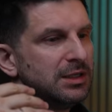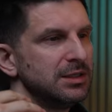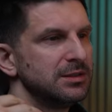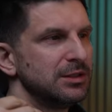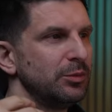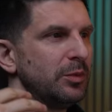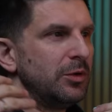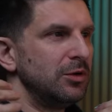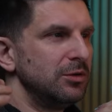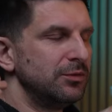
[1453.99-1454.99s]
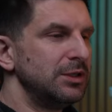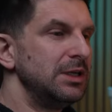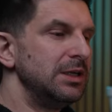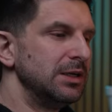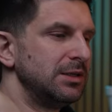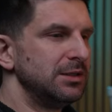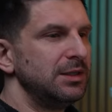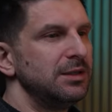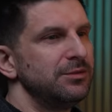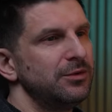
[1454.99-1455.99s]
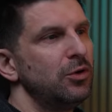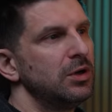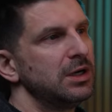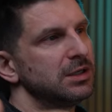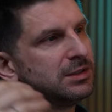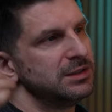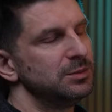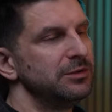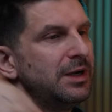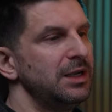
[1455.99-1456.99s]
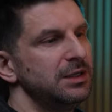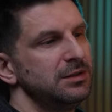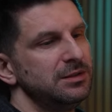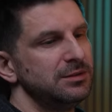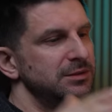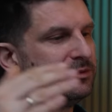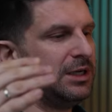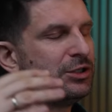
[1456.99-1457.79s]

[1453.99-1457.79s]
but with the help of water, like how it washes away in the mountains.